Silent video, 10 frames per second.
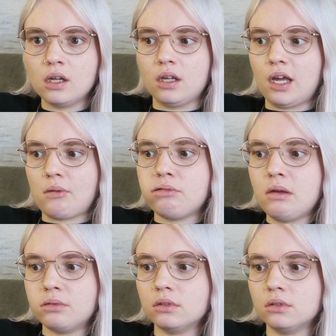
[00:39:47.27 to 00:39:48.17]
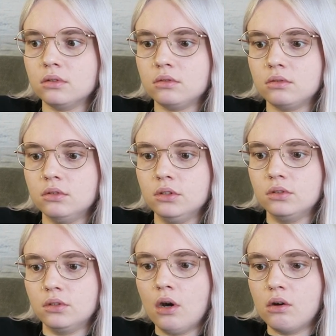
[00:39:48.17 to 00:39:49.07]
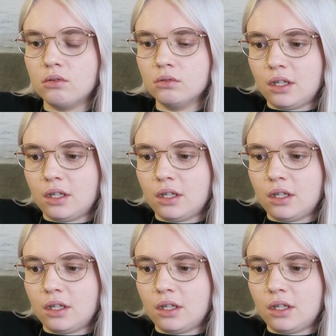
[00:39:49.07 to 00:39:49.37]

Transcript: like people who you know.